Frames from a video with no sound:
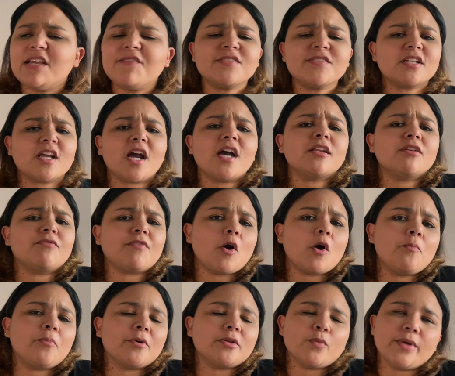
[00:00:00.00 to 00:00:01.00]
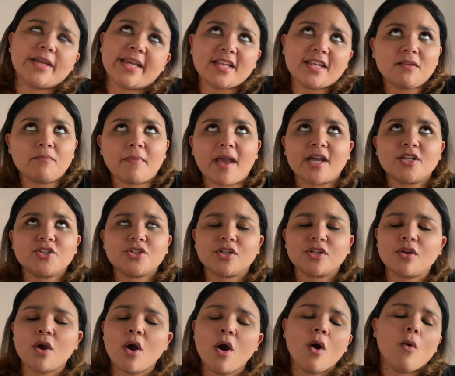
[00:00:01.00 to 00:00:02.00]
it kind of open. We can imagine
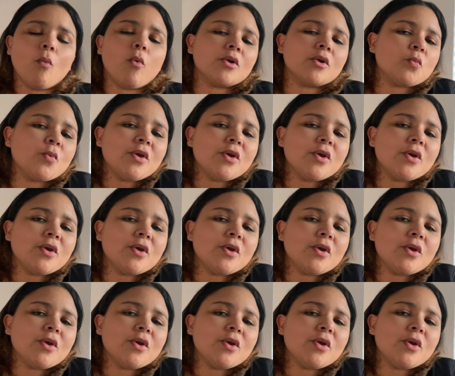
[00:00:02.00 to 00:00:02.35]
what we